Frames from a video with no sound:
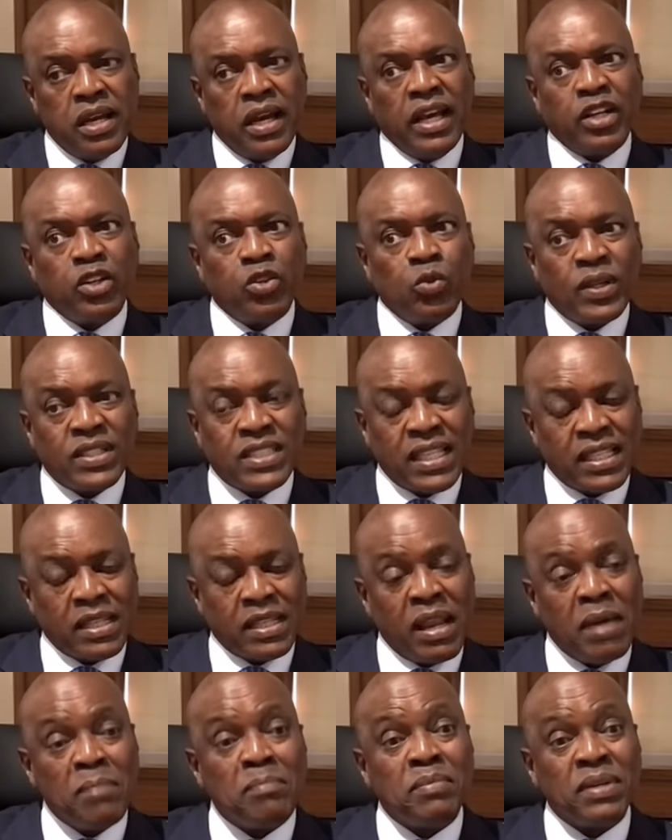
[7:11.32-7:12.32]
And what are the
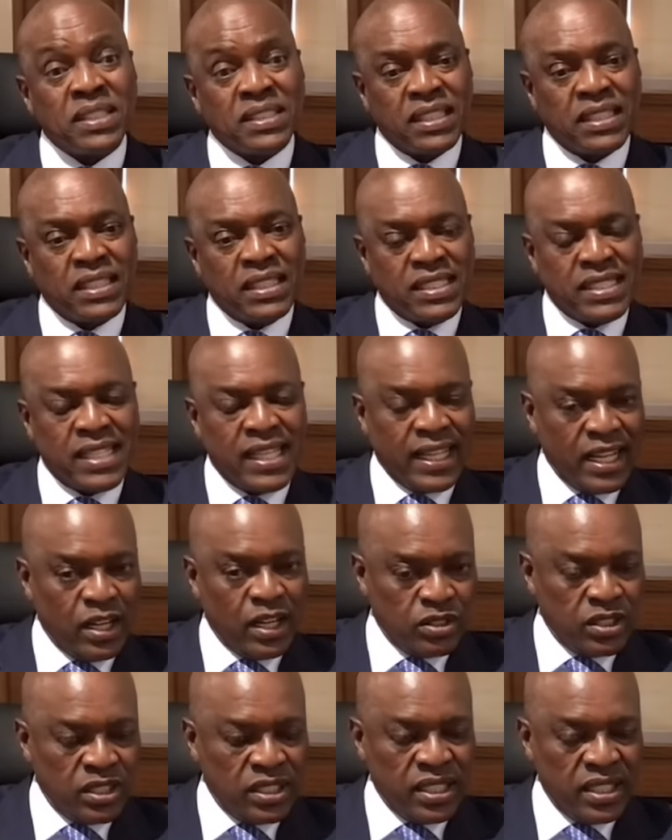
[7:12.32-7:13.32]
numbers that they take
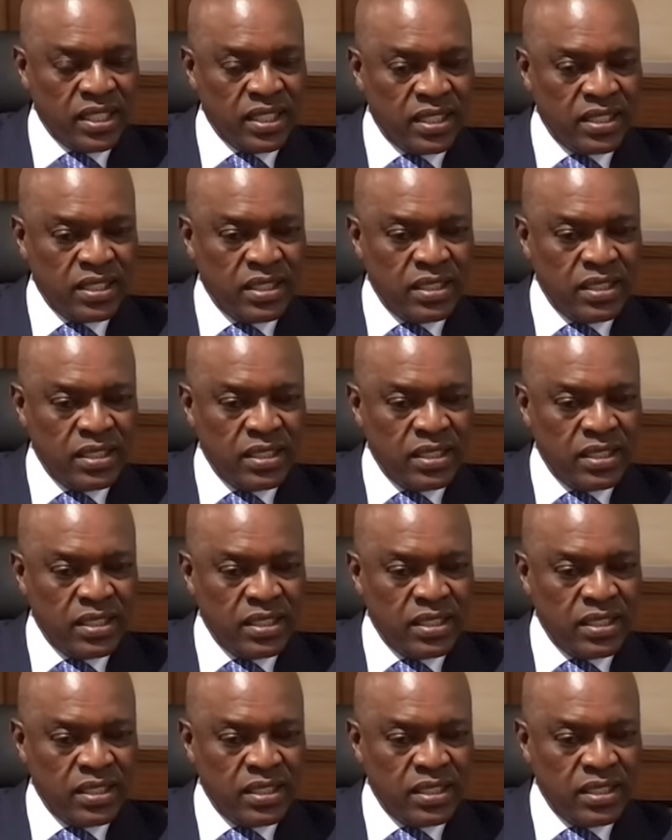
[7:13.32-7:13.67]
out a year?